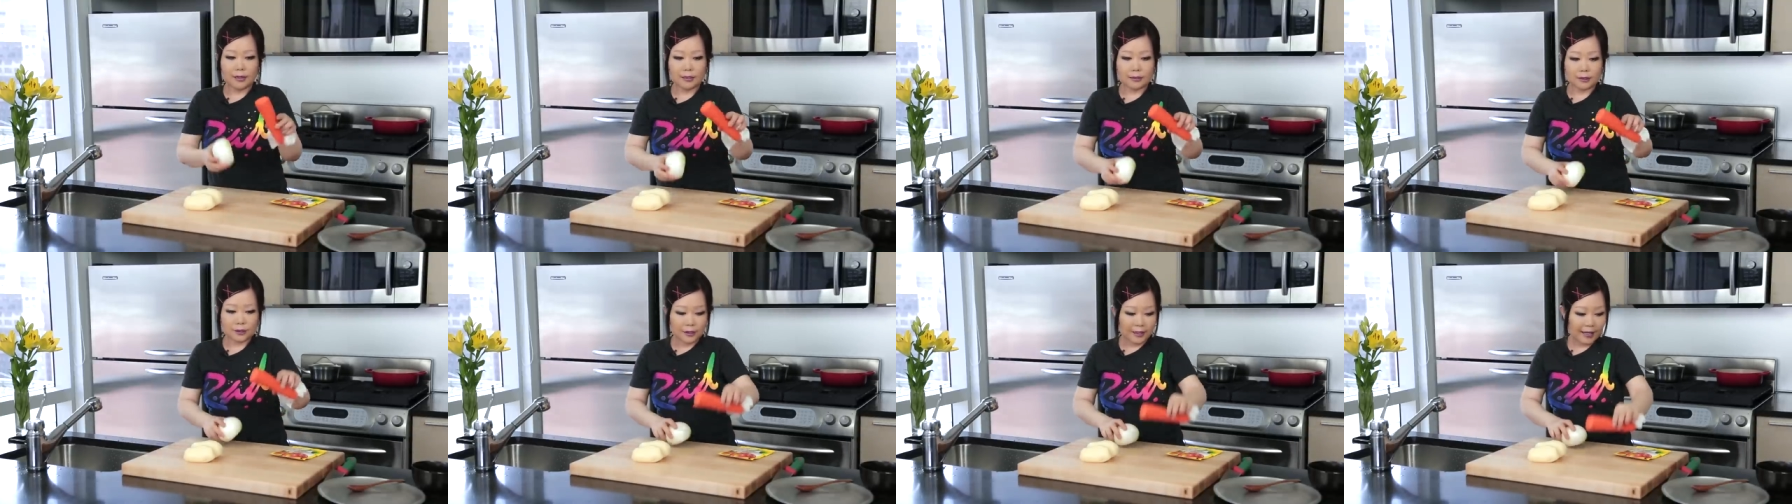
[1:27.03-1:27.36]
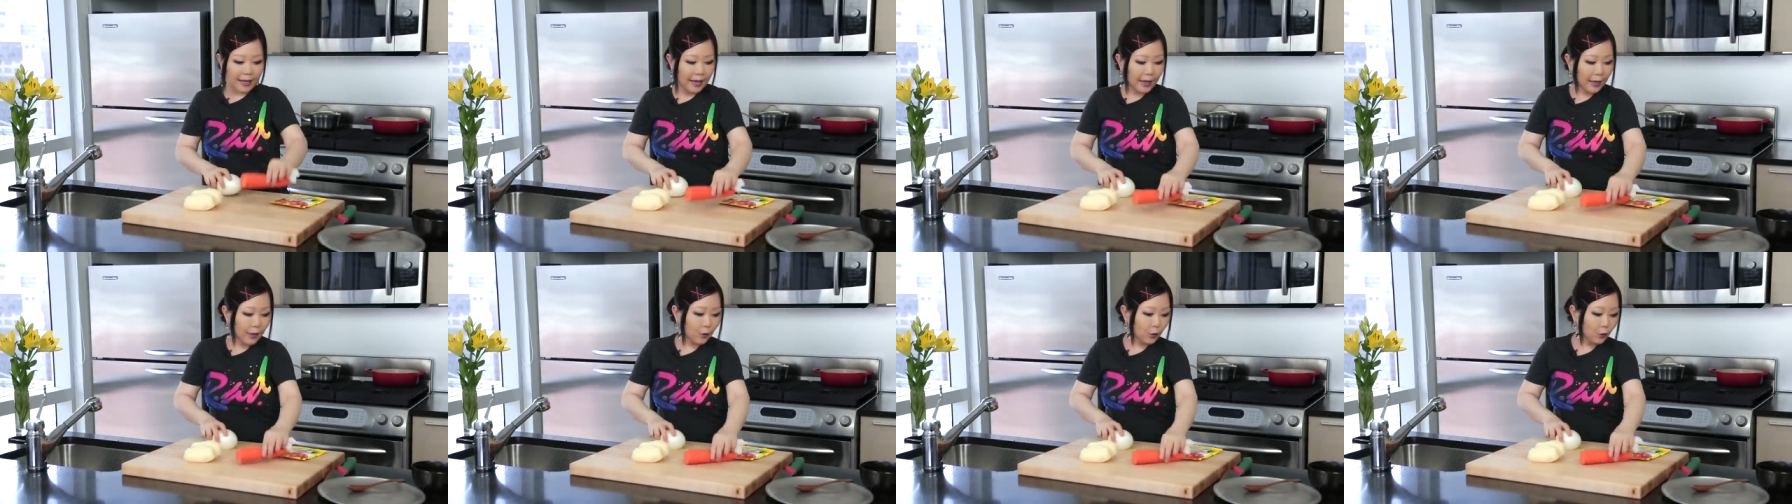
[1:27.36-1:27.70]
It's a
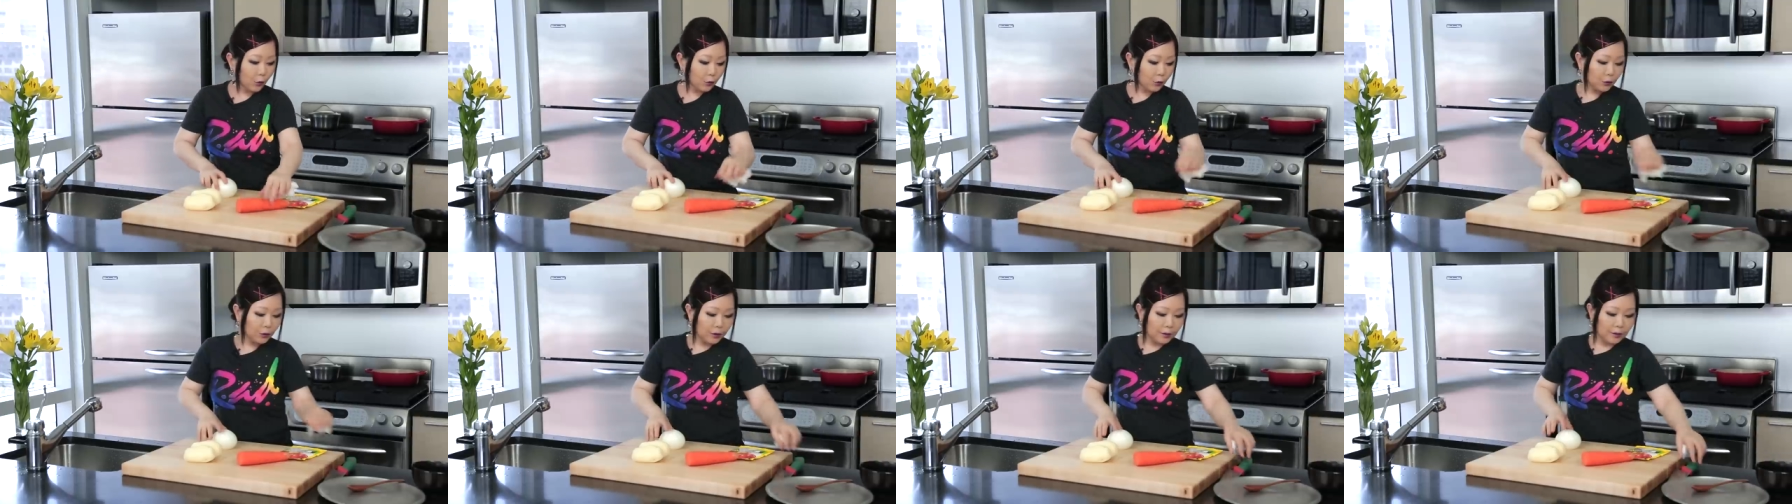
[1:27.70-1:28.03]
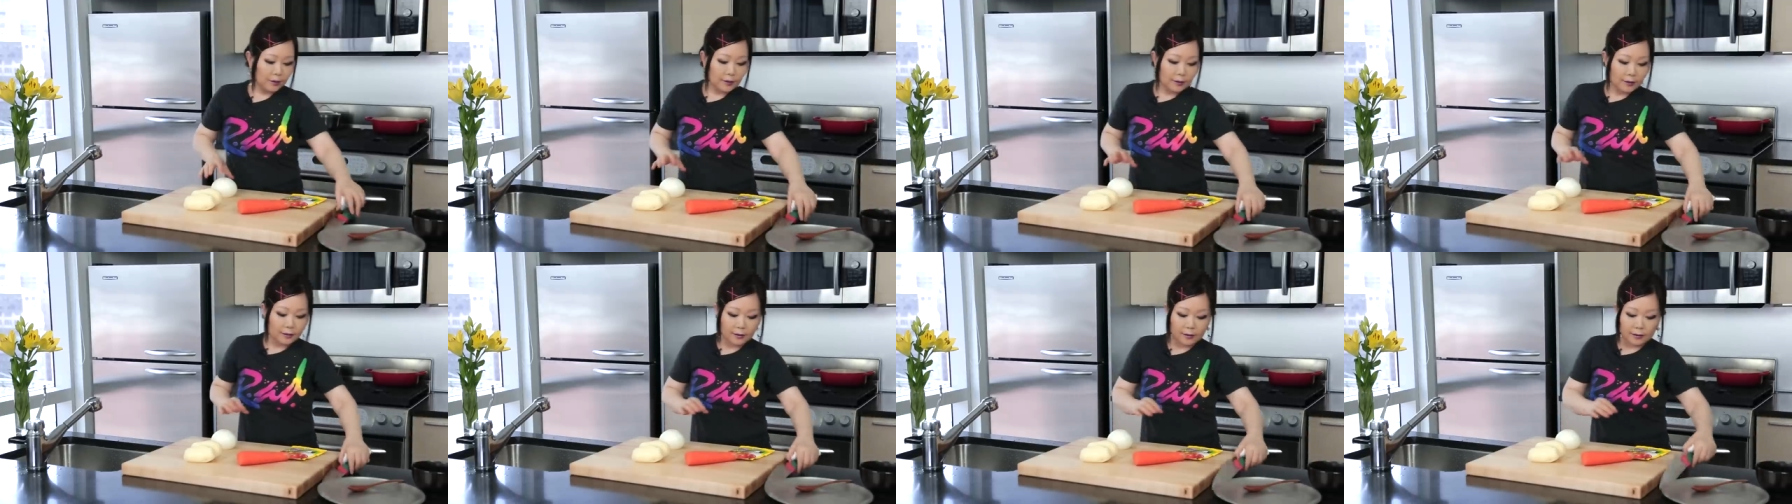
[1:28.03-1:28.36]
carrot,
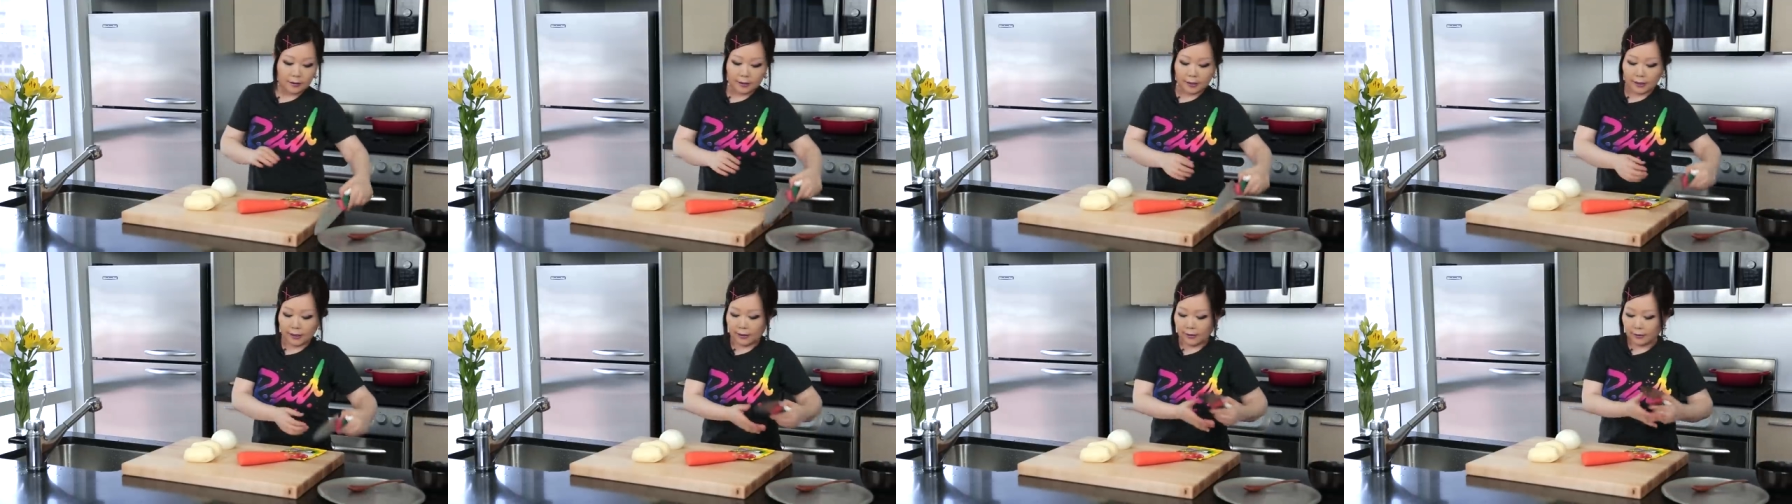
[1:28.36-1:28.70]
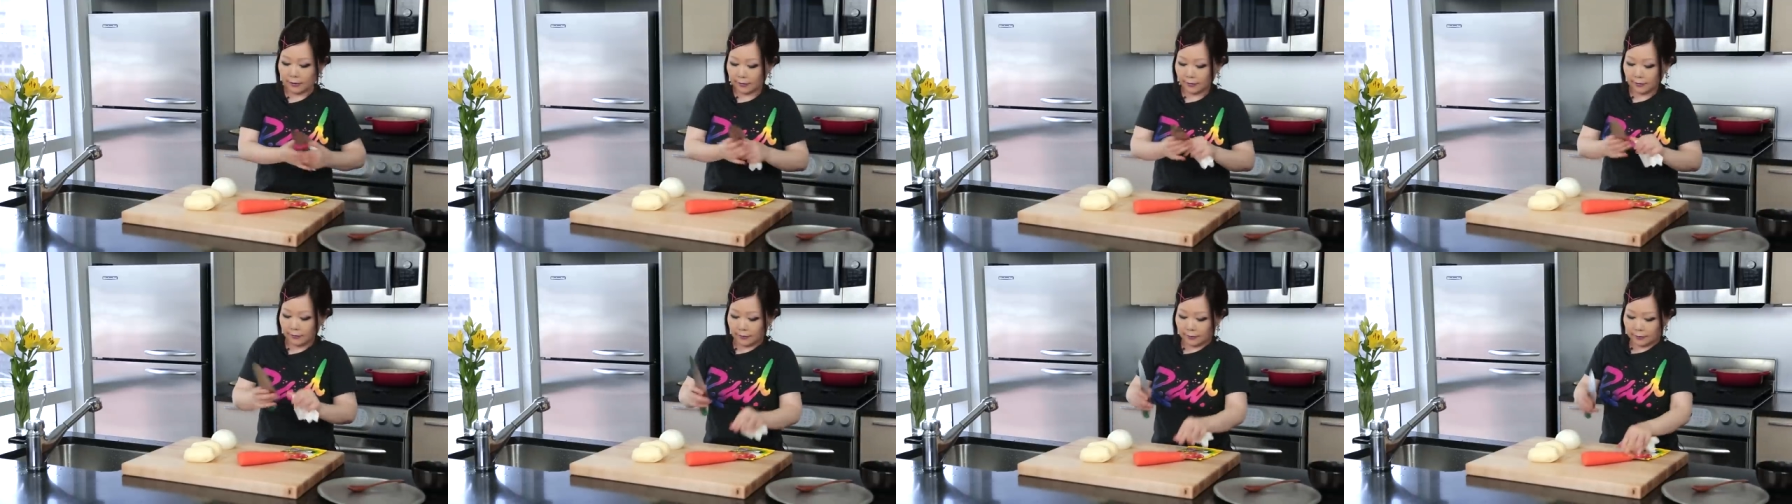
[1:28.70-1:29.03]

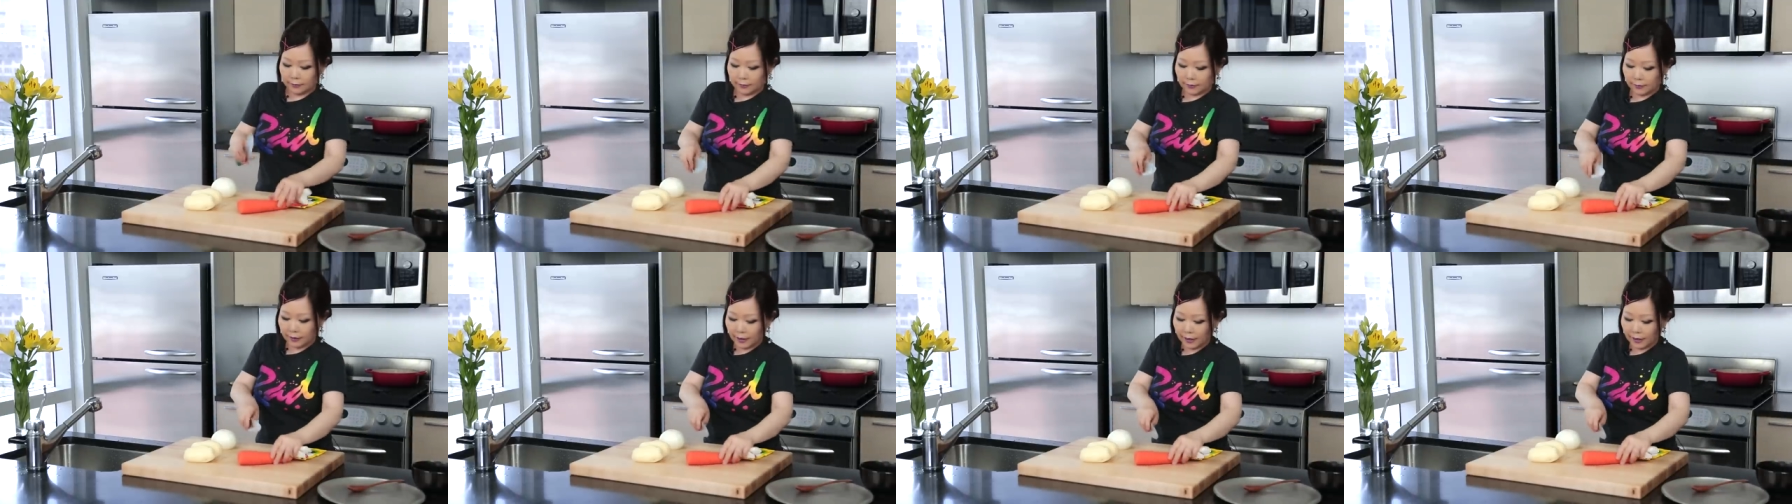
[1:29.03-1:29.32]
like uh,